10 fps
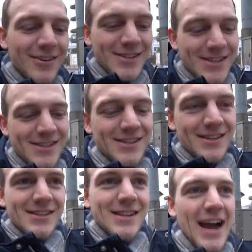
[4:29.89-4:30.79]
there's
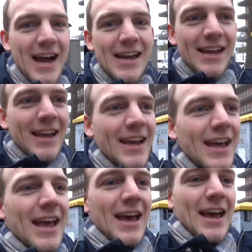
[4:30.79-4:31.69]
this guy
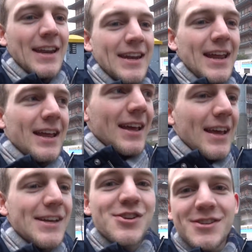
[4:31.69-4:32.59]
and
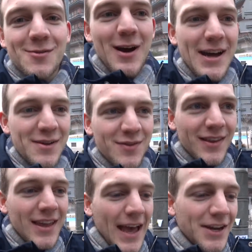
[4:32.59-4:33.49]
he just arrived.
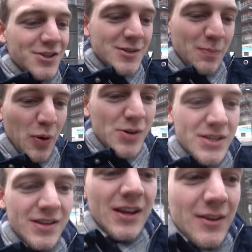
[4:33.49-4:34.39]
And he just
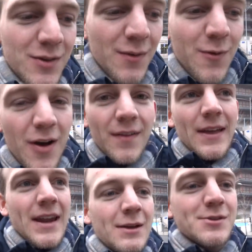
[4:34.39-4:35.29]
pushed to the front
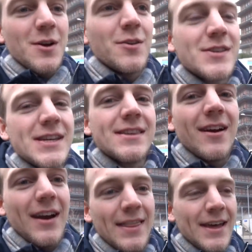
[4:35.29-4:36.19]
and then he was going to sit
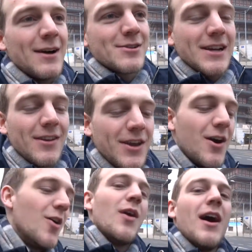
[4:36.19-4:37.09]
there. And then I was like,
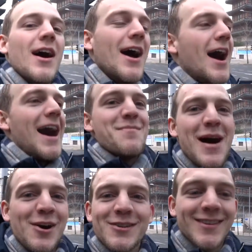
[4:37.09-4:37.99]
yo, I'm
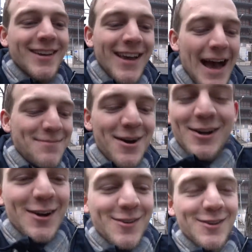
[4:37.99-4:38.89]
out. I'm not
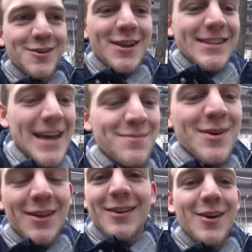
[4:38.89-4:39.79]
going to do this. I'm
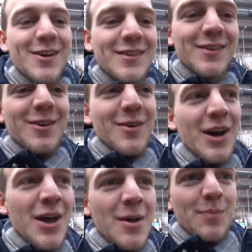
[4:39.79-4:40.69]
not going to
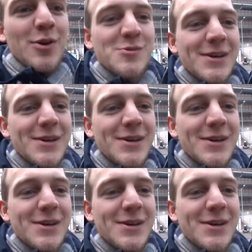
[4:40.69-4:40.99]
push